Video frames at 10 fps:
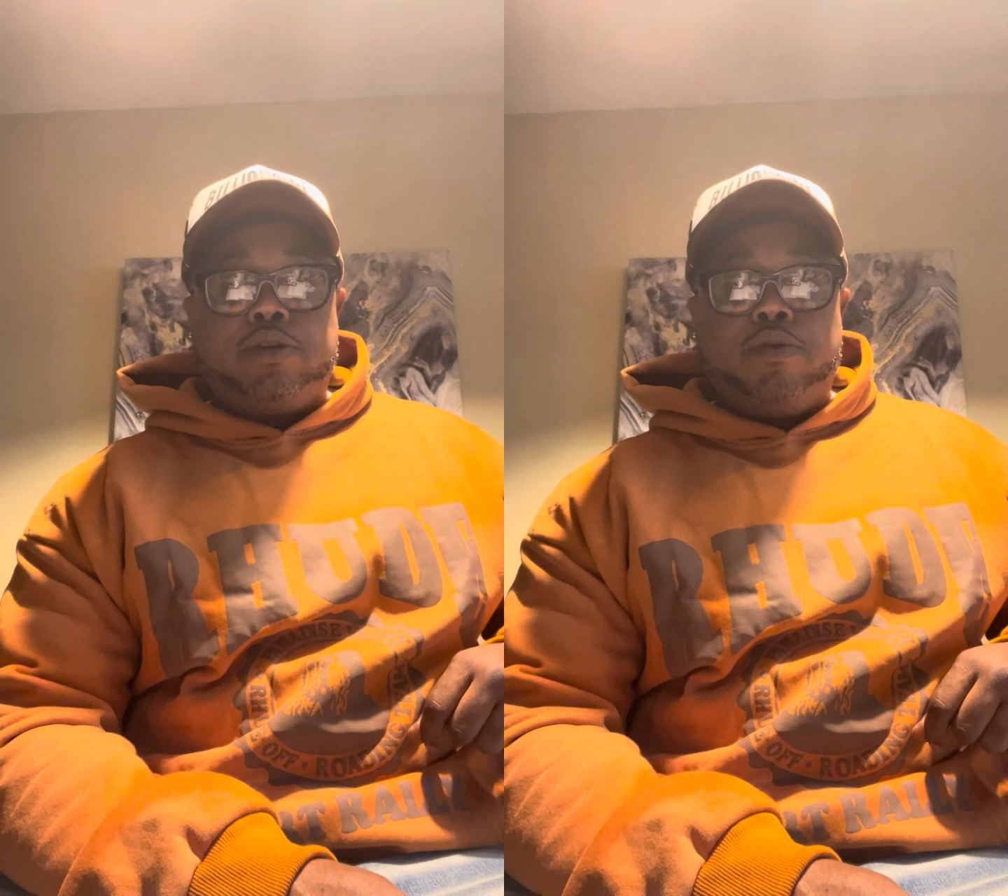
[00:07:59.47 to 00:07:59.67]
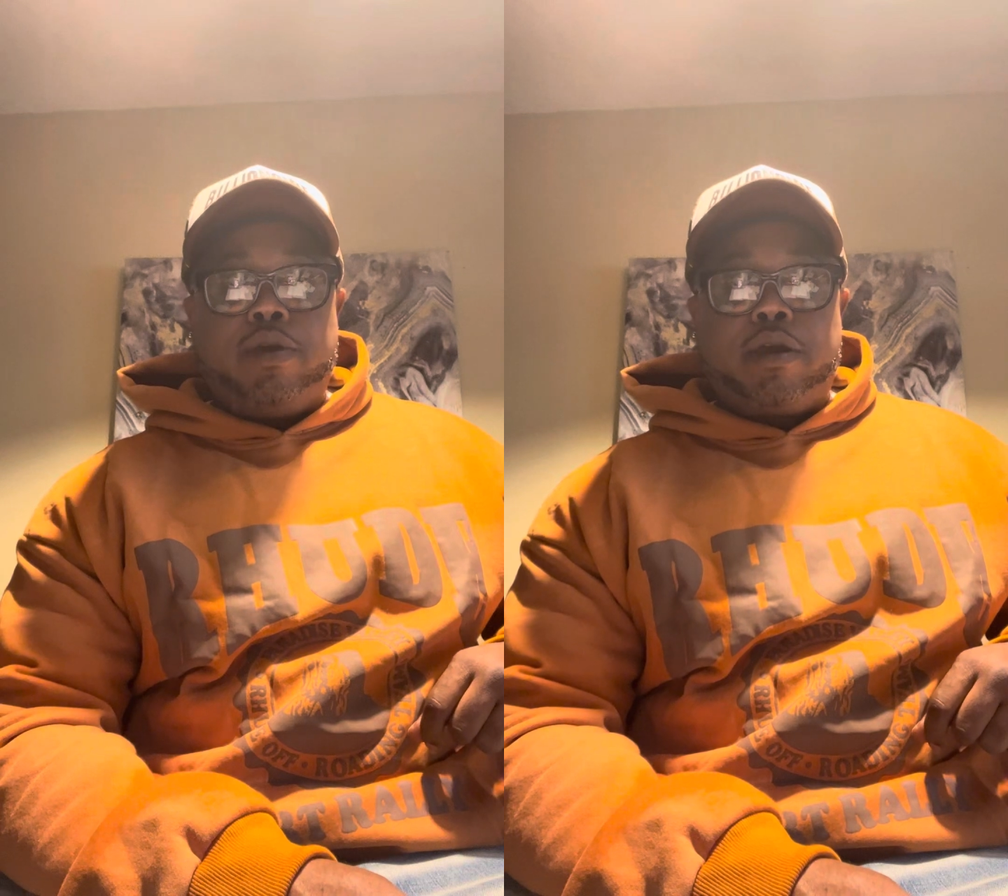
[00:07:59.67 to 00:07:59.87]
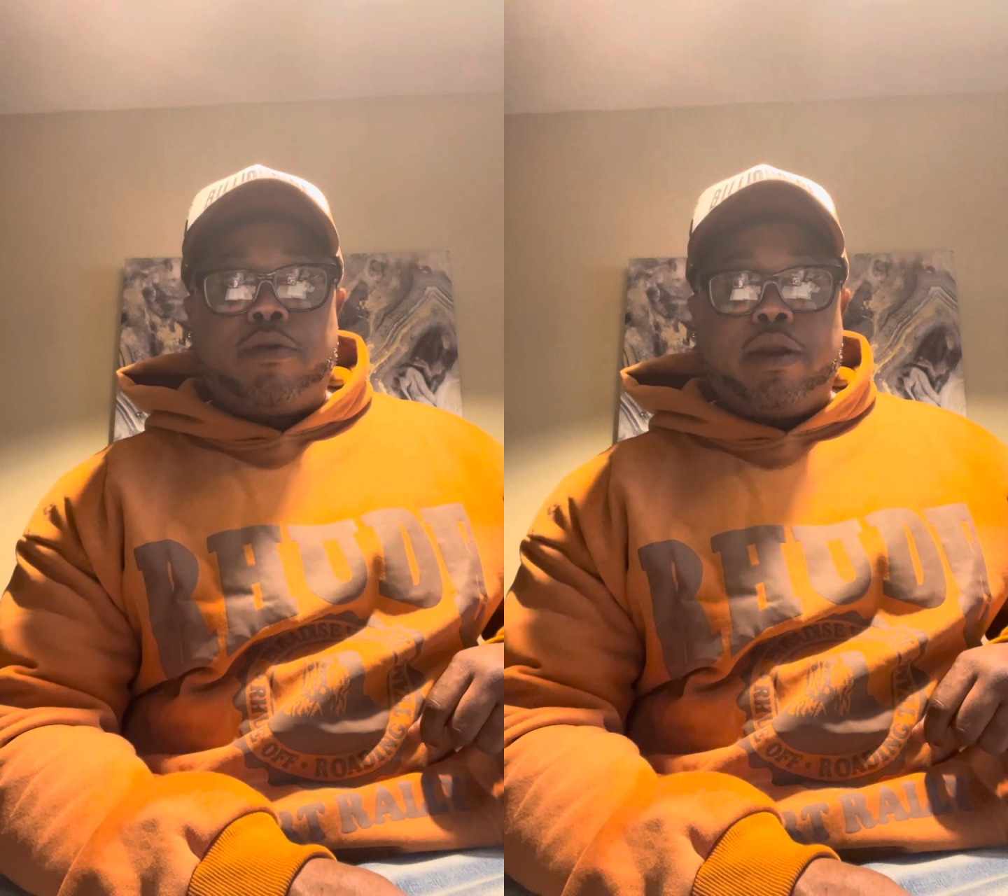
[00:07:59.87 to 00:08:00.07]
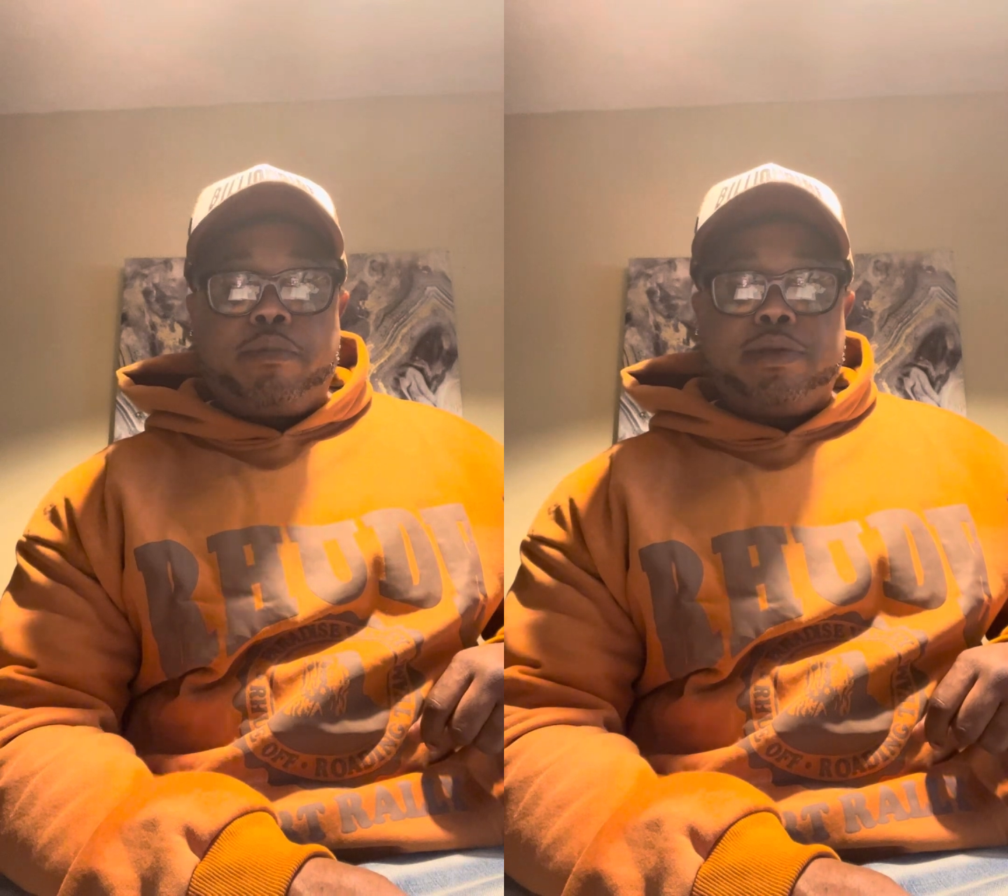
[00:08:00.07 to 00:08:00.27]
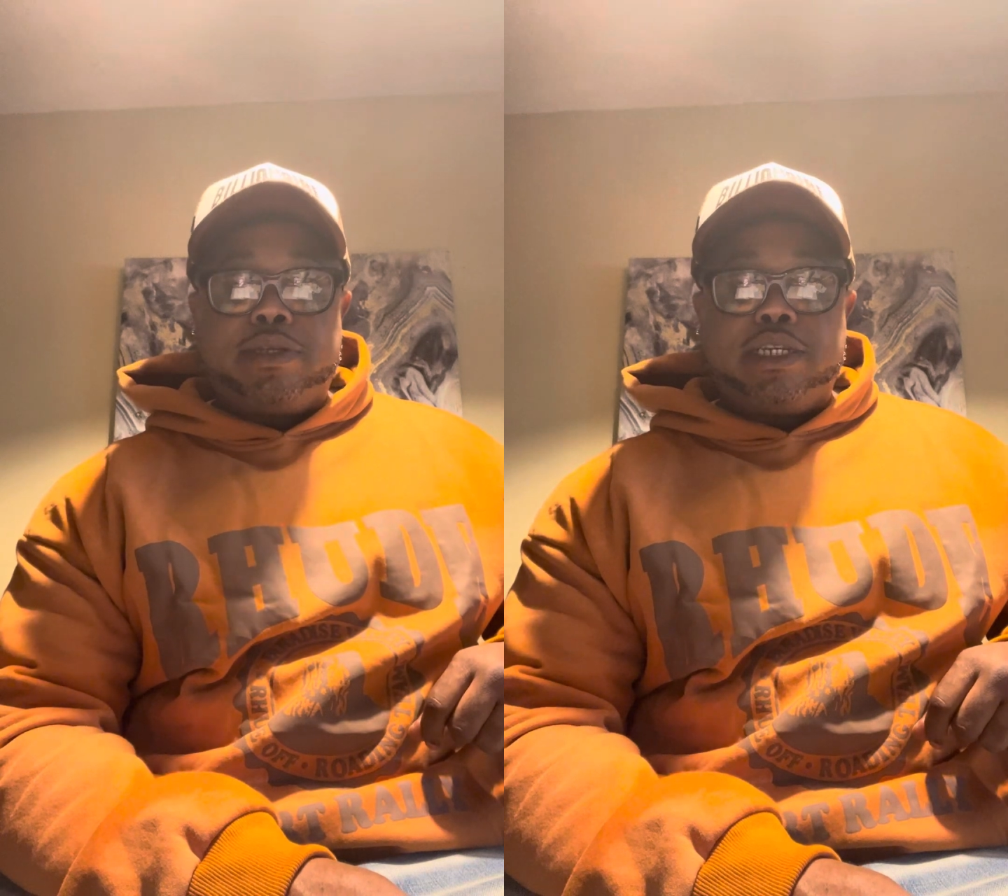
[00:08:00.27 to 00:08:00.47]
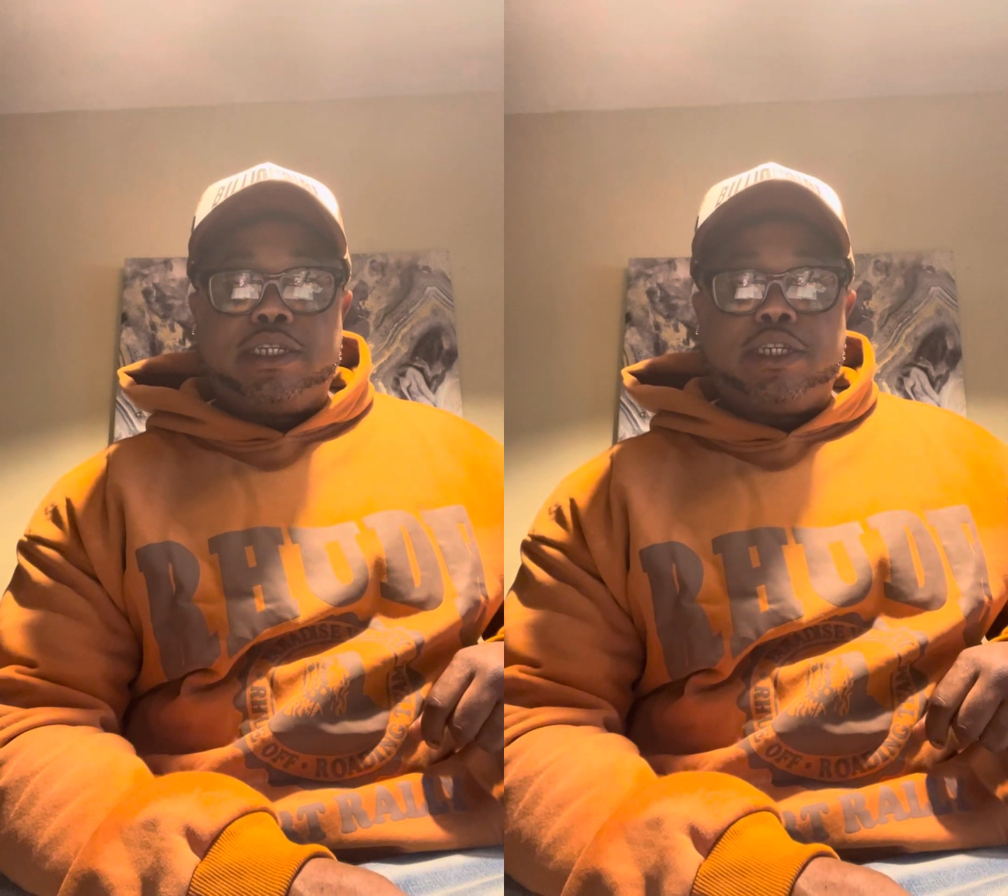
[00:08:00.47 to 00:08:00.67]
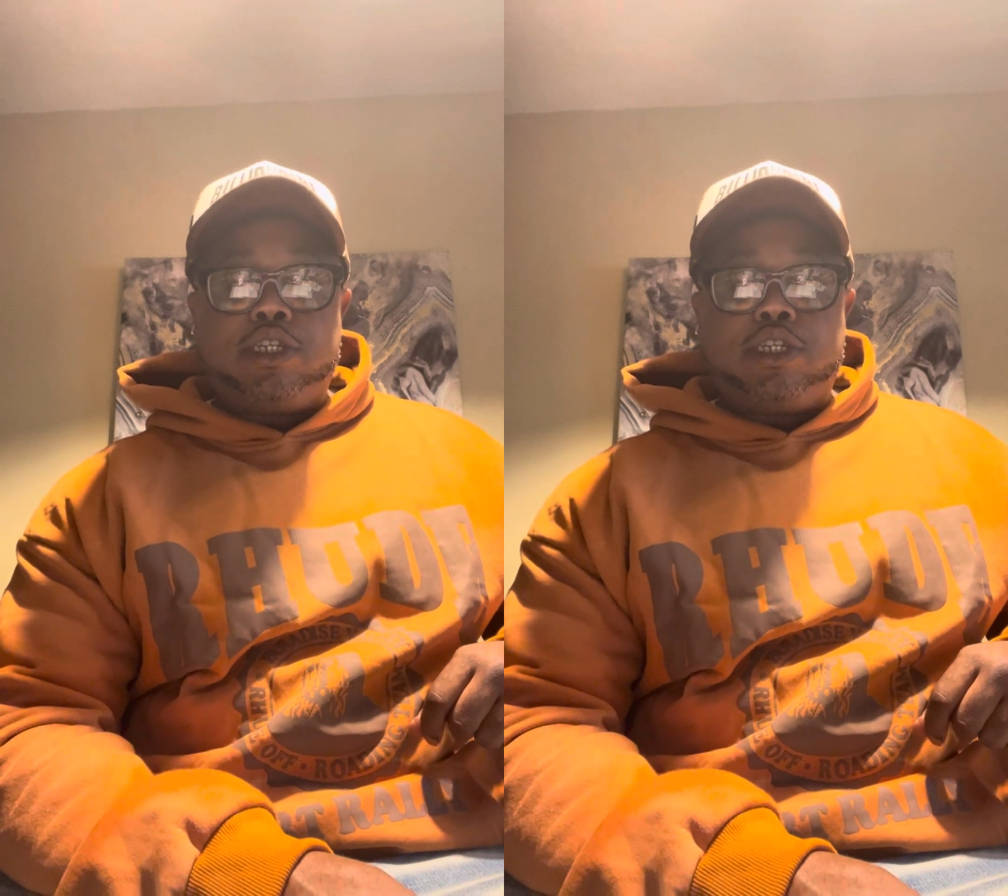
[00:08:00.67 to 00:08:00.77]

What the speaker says: you in a greater position